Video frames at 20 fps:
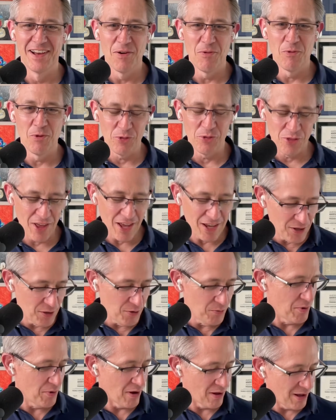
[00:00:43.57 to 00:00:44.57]
Well, thank
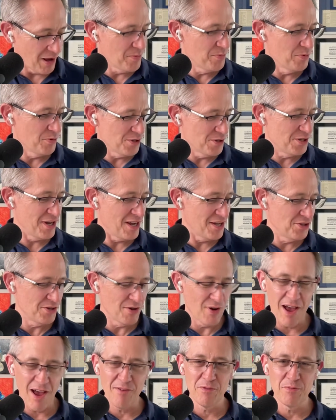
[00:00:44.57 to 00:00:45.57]
you, Paul. I appreciate you
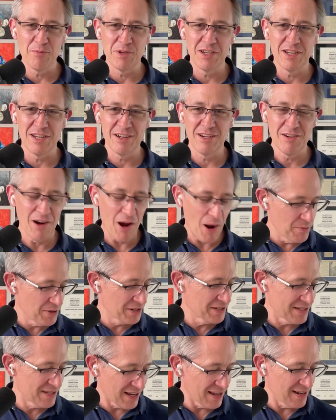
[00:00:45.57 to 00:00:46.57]
having me here. I'm
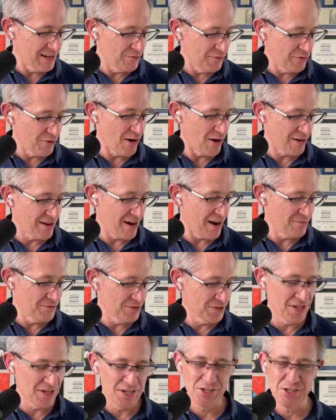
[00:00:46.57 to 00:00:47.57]
excited for our
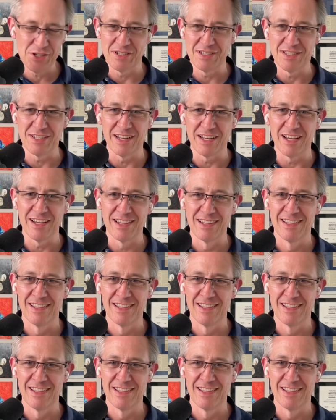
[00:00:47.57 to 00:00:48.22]
conversation today.